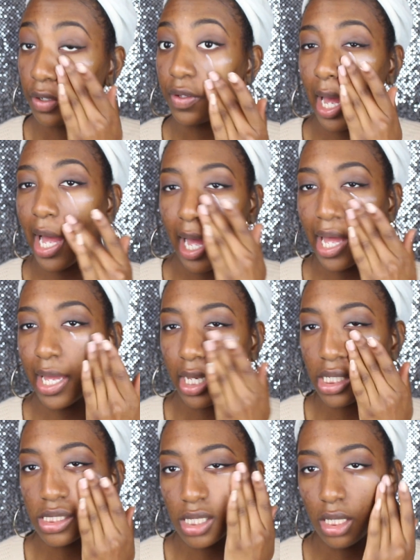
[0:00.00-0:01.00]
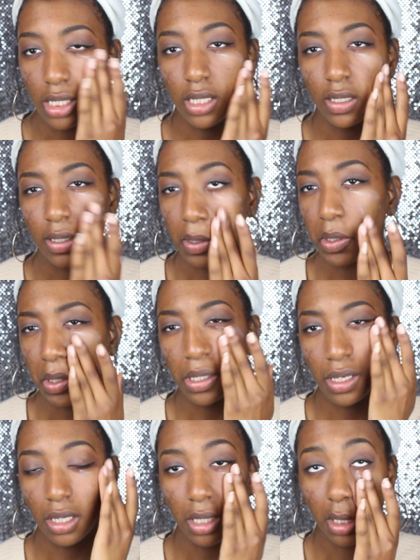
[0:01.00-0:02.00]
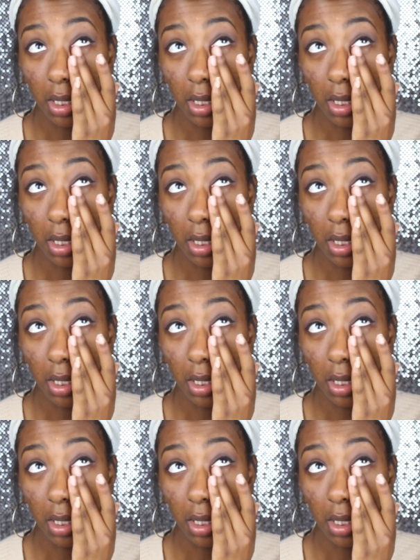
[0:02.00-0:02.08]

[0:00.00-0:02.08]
and that's on my cheeks,